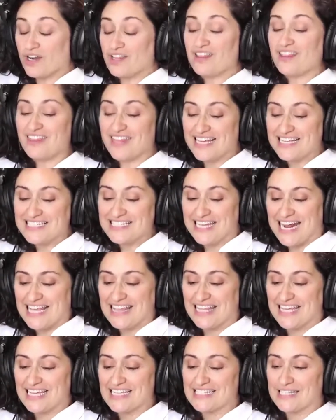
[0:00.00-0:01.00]
One of the things that
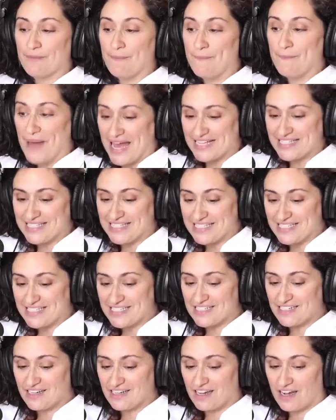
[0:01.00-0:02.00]
I think is the
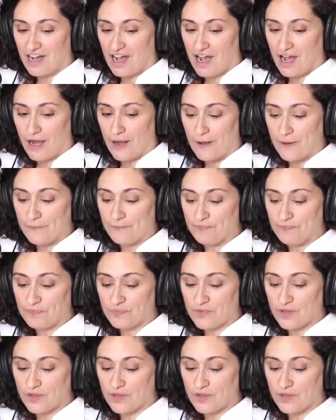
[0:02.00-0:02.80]
best uh,